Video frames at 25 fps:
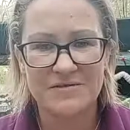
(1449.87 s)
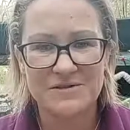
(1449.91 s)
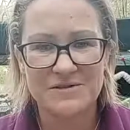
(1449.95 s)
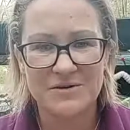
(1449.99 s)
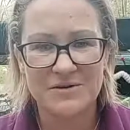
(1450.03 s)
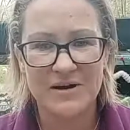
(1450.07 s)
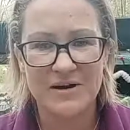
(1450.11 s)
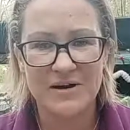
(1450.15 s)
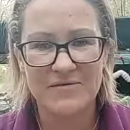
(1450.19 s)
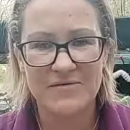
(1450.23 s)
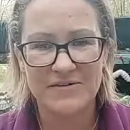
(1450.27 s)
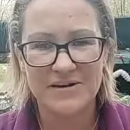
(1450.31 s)
So
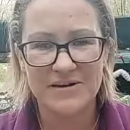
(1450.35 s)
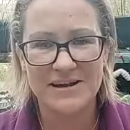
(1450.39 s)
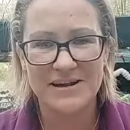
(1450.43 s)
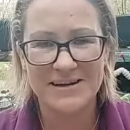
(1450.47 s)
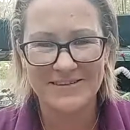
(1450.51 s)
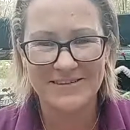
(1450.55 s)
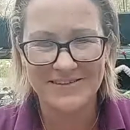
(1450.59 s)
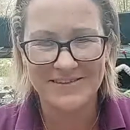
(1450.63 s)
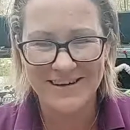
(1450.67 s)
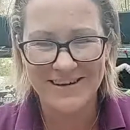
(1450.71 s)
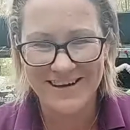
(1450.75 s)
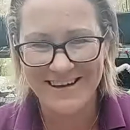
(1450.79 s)
every
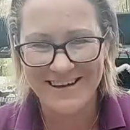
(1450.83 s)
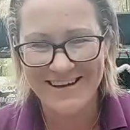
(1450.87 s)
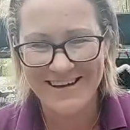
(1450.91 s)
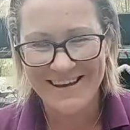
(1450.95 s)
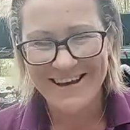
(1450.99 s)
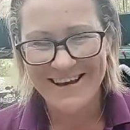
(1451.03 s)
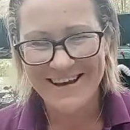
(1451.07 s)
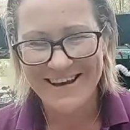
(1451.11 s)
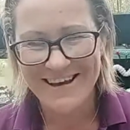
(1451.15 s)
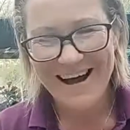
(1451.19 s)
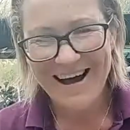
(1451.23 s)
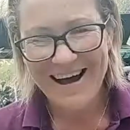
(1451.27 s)
week
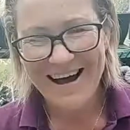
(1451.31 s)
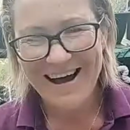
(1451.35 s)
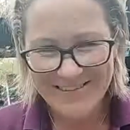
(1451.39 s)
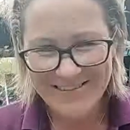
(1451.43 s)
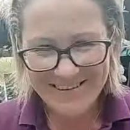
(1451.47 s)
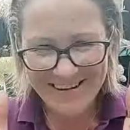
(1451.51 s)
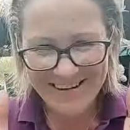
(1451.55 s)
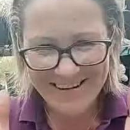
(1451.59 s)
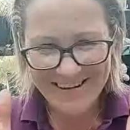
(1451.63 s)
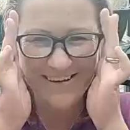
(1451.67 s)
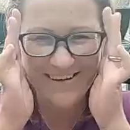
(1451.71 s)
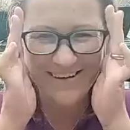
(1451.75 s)
I was
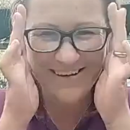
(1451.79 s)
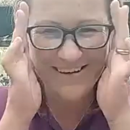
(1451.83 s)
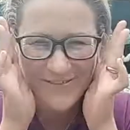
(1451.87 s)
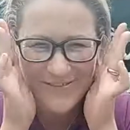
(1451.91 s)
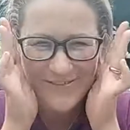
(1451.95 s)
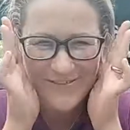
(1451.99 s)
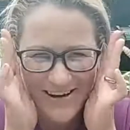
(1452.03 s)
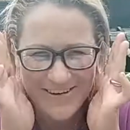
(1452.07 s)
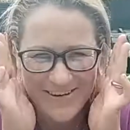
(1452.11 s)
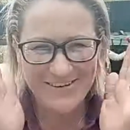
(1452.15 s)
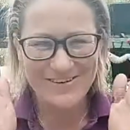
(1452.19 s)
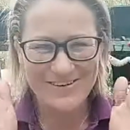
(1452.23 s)
going, oh
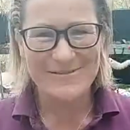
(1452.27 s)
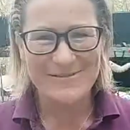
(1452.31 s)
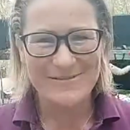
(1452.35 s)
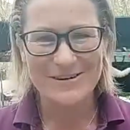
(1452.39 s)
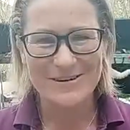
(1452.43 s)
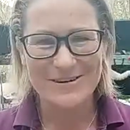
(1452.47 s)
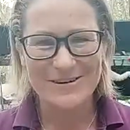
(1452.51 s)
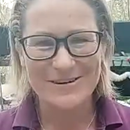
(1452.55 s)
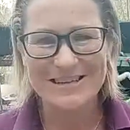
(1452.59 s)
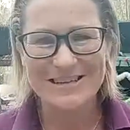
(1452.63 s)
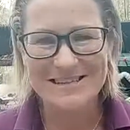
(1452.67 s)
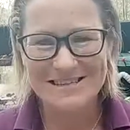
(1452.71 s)
my God, what
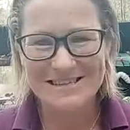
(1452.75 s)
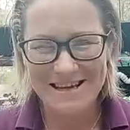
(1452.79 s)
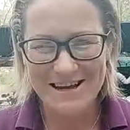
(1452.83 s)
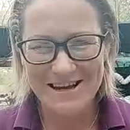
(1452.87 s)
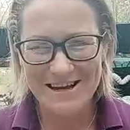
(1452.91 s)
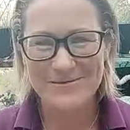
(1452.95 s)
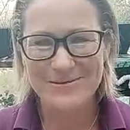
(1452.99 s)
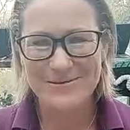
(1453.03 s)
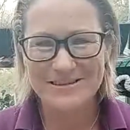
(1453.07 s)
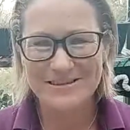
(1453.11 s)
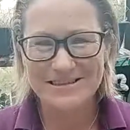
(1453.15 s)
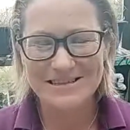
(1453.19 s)
did I say?
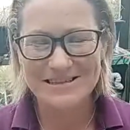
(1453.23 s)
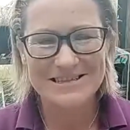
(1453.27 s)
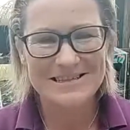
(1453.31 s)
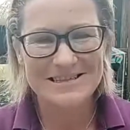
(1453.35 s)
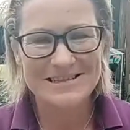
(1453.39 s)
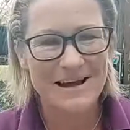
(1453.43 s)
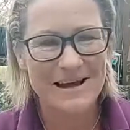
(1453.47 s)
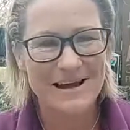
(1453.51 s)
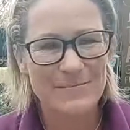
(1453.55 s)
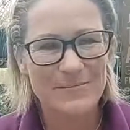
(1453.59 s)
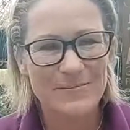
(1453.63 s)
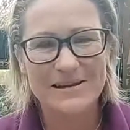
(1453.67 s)

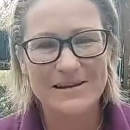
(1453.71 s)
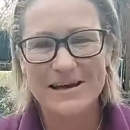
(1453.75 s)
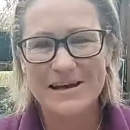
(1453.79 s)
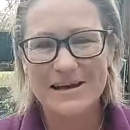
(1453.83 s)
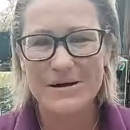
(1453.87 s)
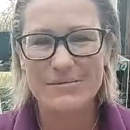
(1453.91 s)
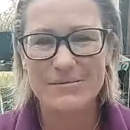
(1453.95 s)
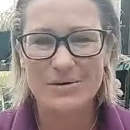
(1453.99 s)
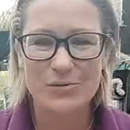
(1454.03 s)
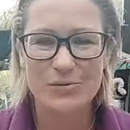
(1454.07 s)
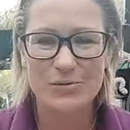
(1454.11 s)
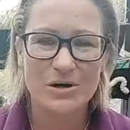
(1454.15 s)
But then I
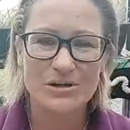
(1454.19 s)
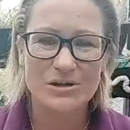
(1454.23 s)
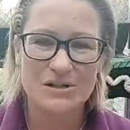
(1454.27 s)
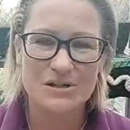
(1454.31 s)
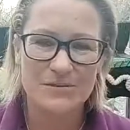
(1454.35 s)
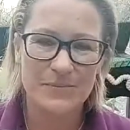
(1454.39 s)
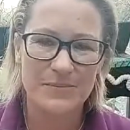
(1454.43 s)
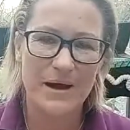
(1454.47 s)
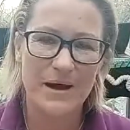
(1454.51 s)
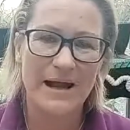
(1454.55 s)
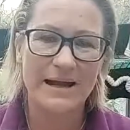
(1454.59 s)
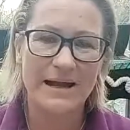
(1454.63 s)
would watch
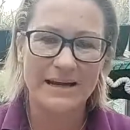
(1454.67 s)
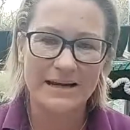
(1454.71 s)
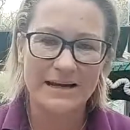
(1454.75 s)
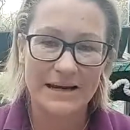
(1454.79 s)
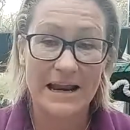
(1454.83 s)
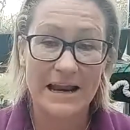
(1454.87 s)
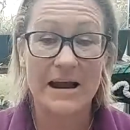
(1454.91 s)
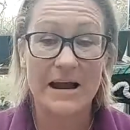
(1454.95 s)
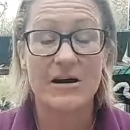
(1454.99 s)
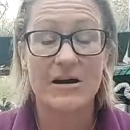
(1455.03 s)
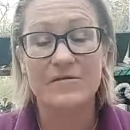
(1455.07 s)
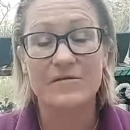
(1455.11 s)
it back and
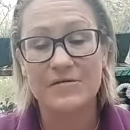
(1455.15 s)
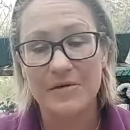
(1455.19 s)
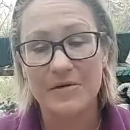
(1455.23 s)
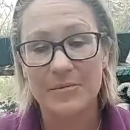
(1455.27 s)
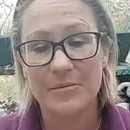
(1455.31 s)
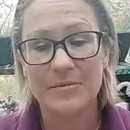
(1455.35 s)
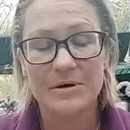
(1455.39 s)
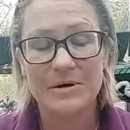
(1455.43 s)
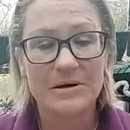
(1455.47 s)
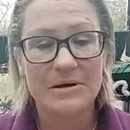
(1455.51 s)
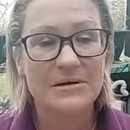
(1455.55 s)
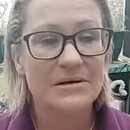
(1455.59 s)
learn
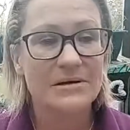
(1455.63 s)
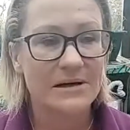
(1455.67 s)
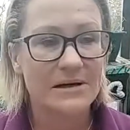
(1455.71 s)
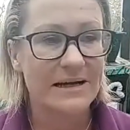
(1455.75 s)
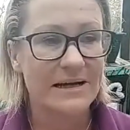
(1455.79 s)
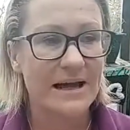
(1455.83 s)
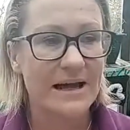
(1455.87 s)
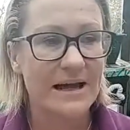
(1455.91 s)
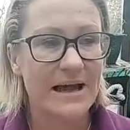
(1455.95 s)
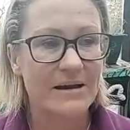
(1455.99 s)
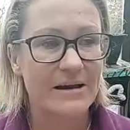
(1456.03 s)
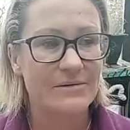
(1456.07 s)
from
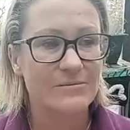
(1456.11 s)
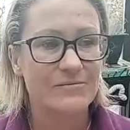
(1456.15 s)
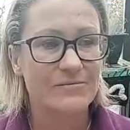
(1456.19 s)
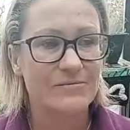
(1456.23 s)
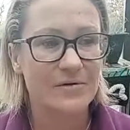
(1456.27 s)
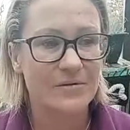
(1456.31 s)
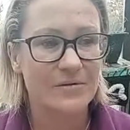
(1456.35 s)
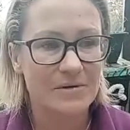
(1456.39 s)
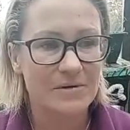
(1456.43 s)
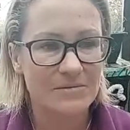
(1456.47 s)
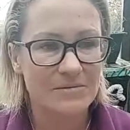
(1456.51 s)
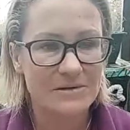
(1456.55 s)

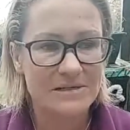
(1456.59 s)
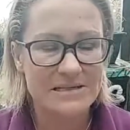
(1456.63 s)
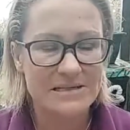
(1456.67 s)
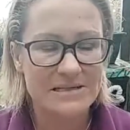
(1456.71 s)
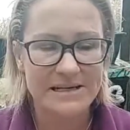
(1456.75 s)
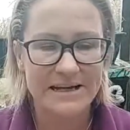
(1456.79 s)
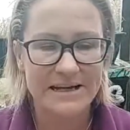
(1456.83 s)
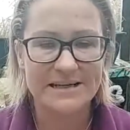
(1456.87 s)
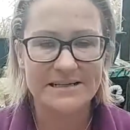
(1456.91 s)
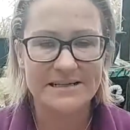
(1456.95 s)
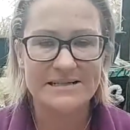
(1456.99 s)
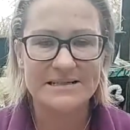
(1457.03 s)
the
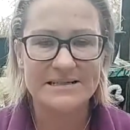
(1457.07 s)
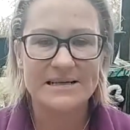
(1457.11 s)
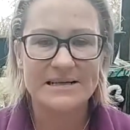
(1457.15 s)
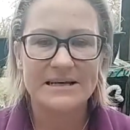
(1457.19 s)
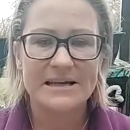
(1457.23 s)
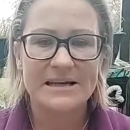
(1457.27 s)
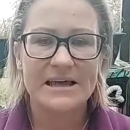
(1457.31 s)
mistakes.